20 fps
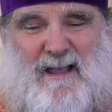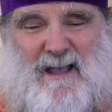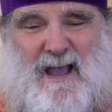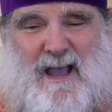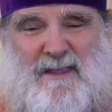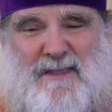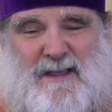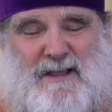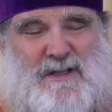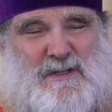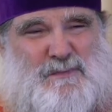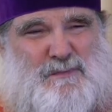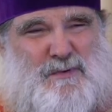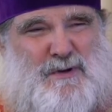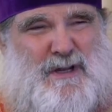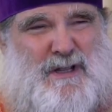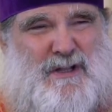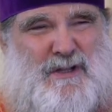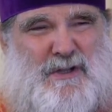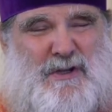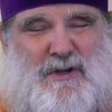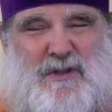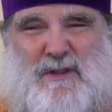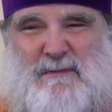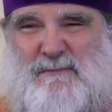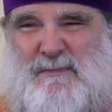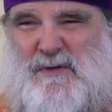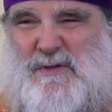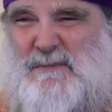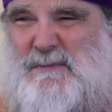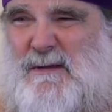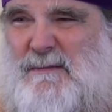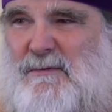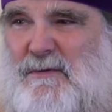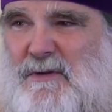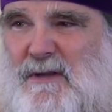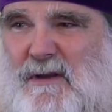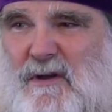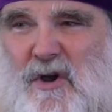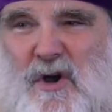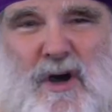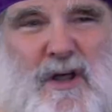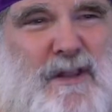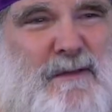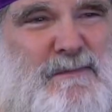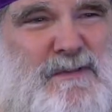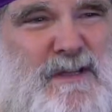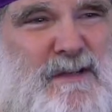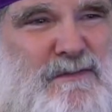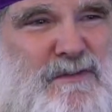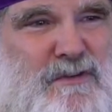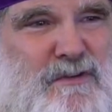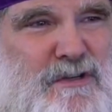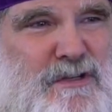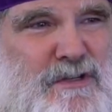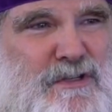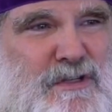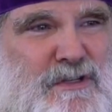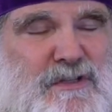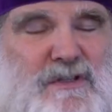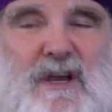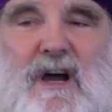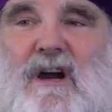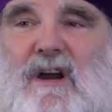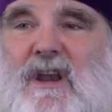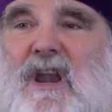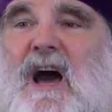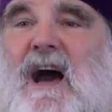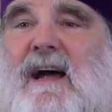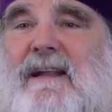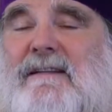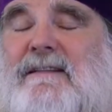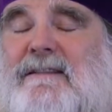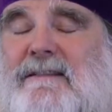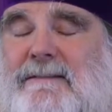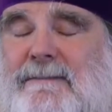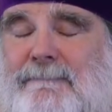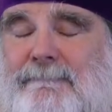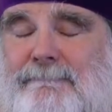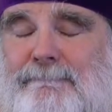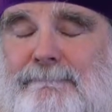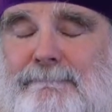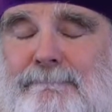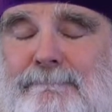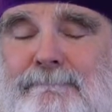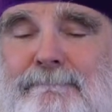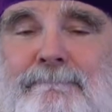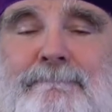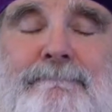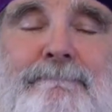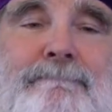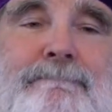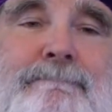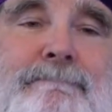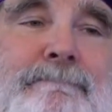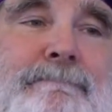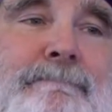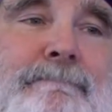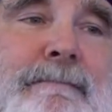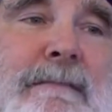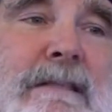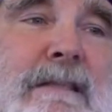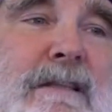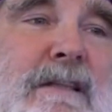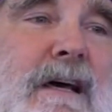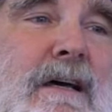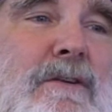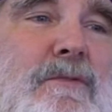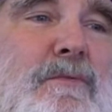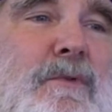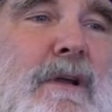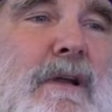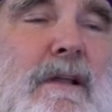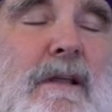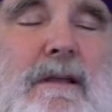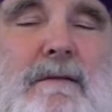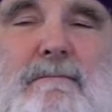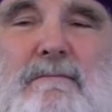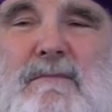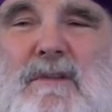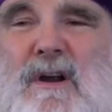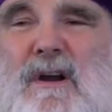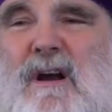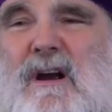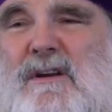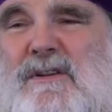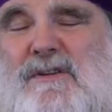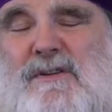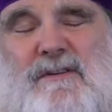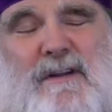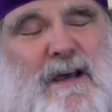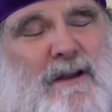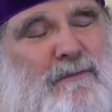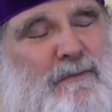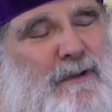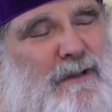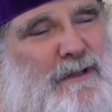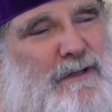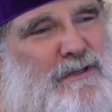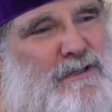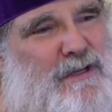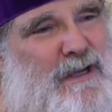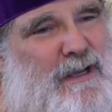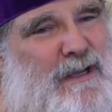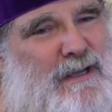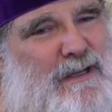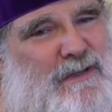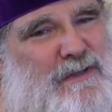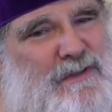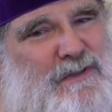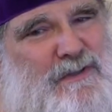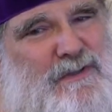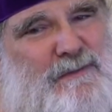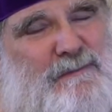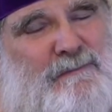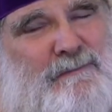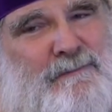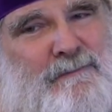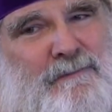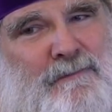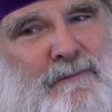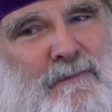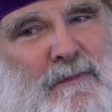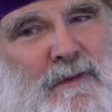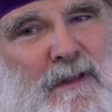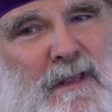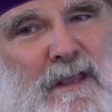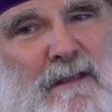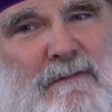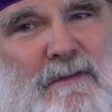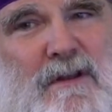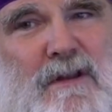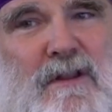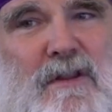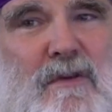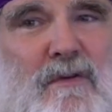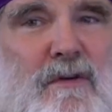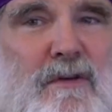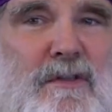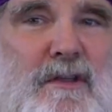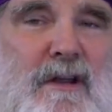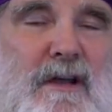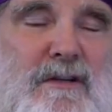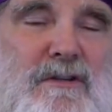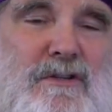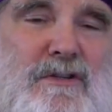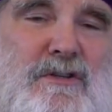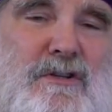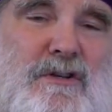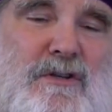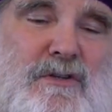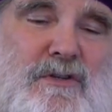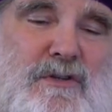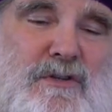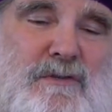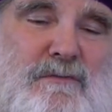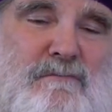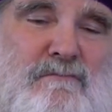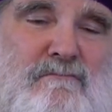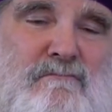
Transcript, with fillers: I think it's pretty clear that most people that call themselves Christians are not. Not really. Their hearts are not really changed. Even in the Orthodox Church,